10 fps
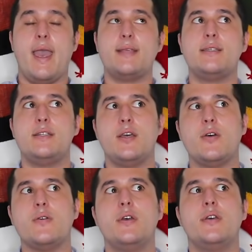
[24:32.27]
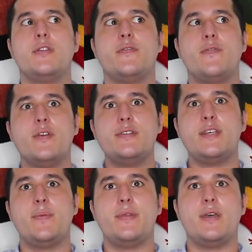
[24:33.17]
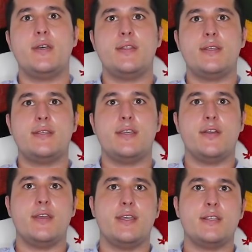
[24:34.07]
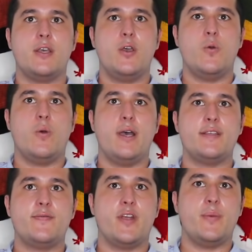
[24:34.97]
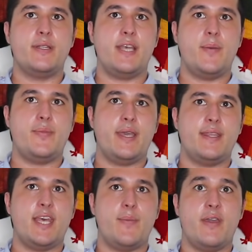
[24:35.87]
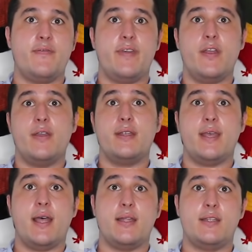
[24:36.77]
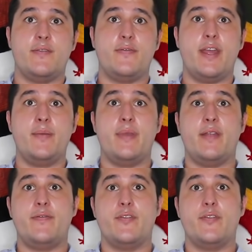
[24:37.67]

Actually, no. The first thumbnail in this series was from a template that my very talented friend made